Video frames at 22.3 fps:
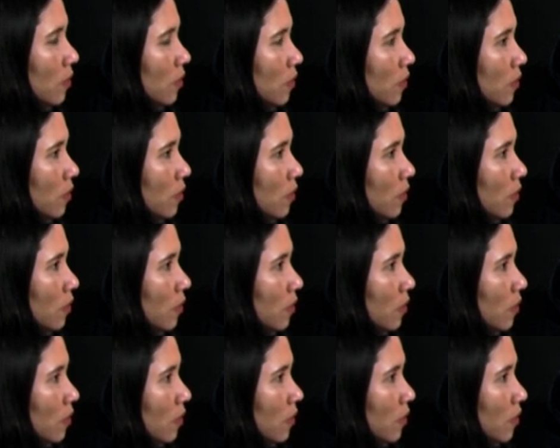
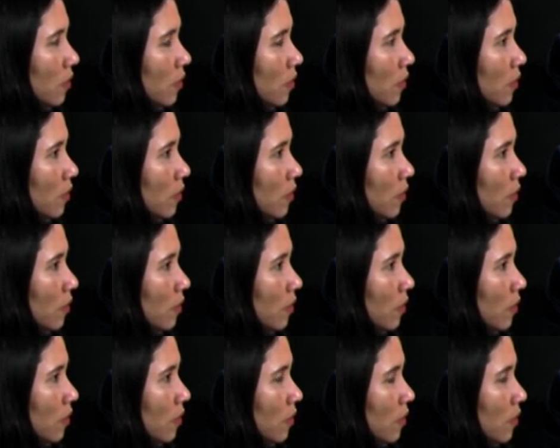
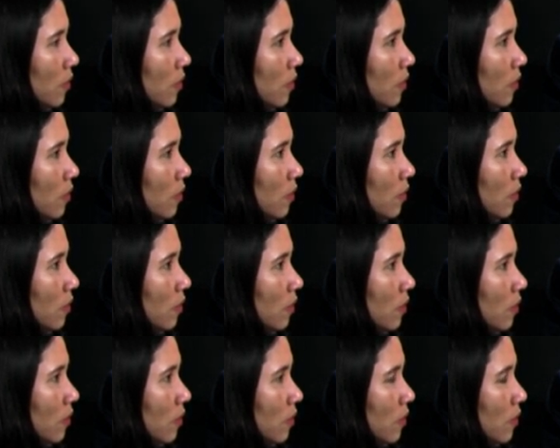
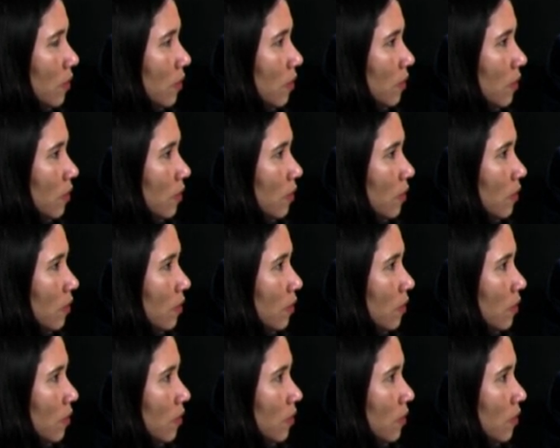
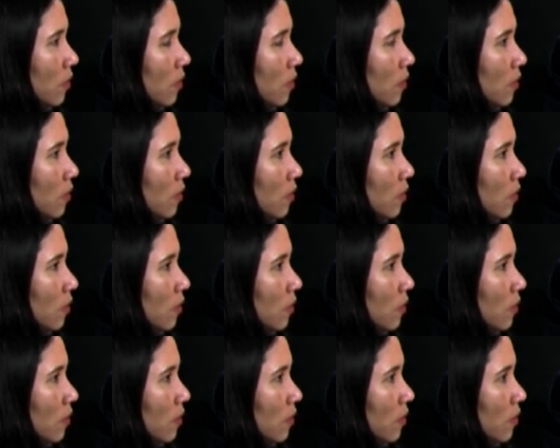
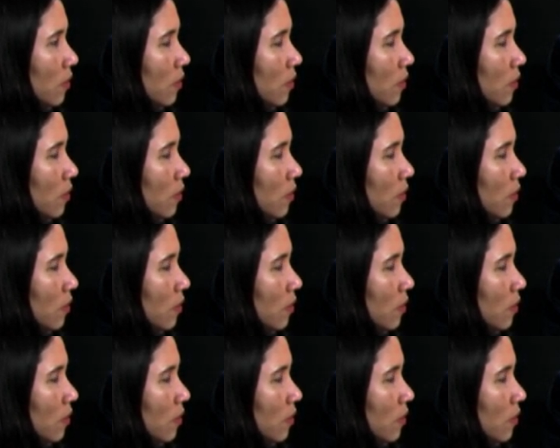This person isn't speaking.